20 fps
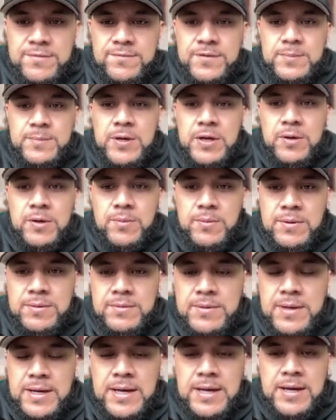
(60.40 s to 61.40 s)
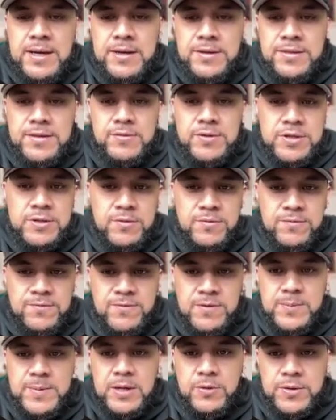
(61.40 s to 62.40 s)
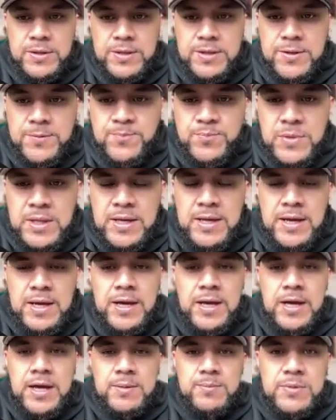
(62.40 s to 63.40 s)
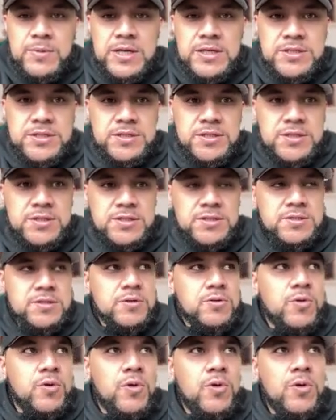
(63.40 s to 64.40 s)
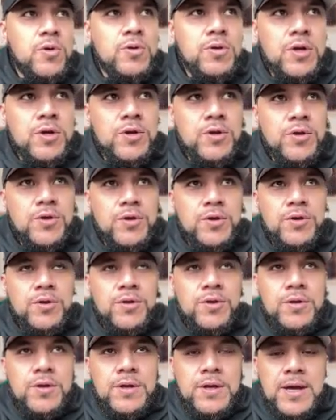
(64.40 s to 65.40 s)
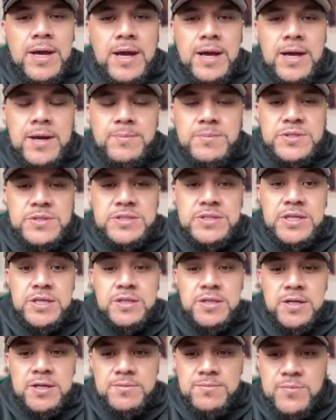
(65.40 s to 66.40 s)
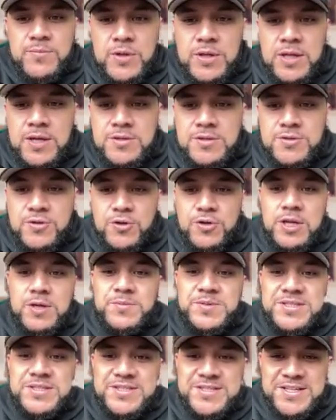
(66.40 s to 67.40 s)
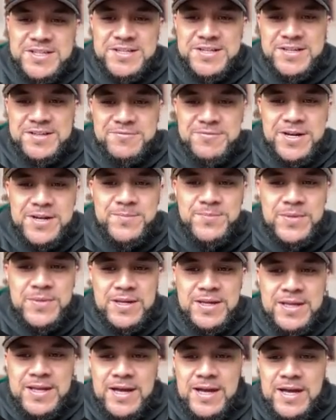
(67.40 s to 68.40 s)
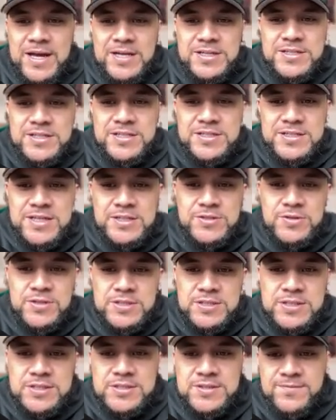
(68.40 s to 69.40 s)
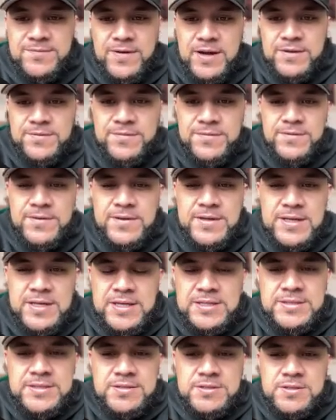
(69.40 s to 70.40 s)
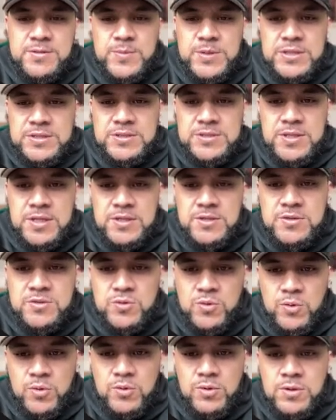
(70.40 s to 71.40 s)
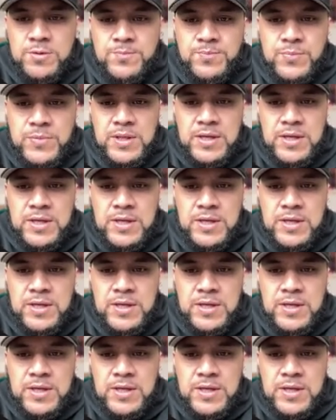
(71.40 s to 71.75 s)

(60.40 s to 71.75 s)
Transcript: female, a theoretical female here, let's just call her Sina. Okay, so her name is Sina, right? She's 165 centimeters tall.